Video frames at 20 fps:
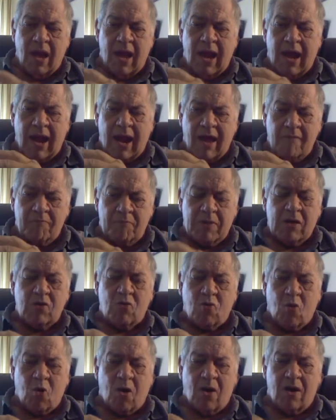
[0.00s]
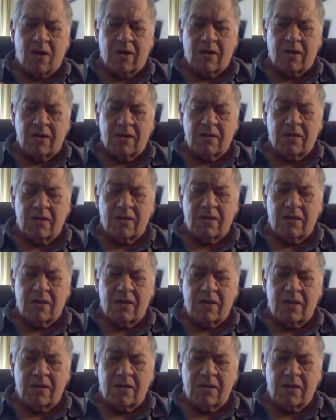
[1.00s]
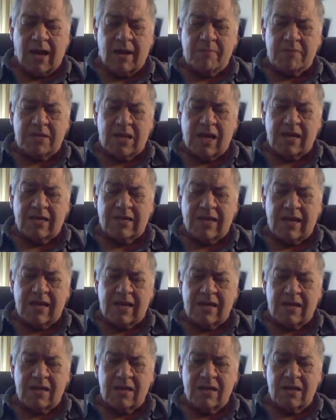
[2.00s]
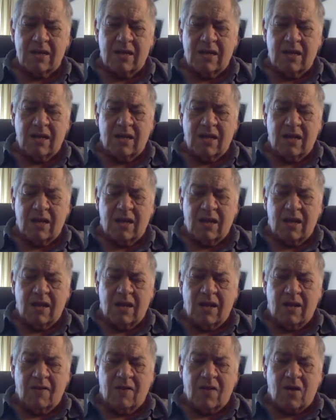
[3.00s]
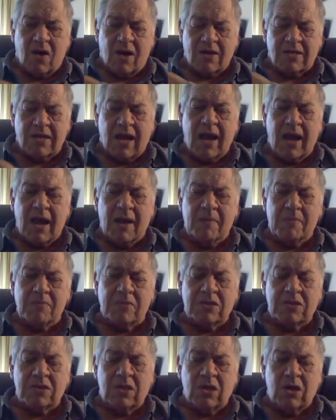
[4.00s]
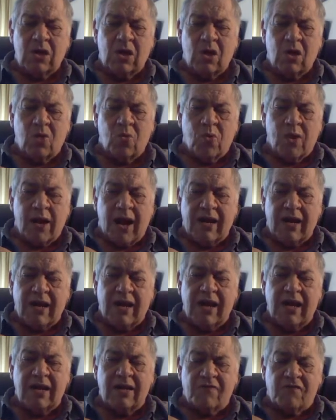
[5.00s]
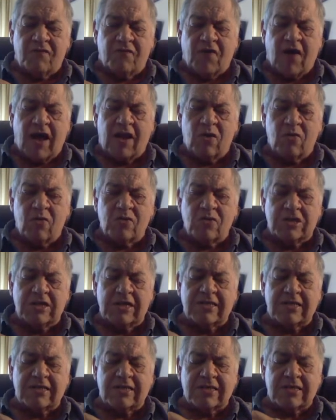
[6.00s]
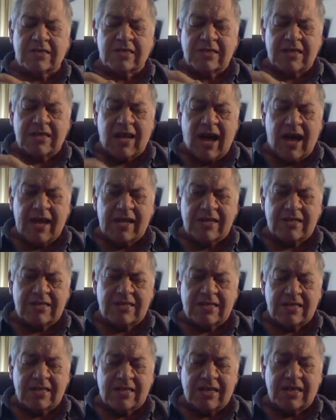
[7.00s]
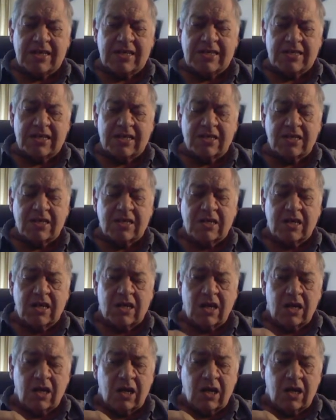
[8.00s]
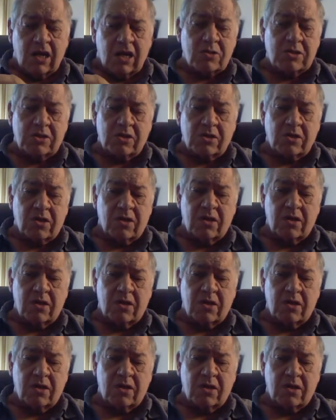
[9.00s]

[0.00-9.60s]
And I've been wrong times like that. There are times when I need to follow Jesus' guidance and teachings closer.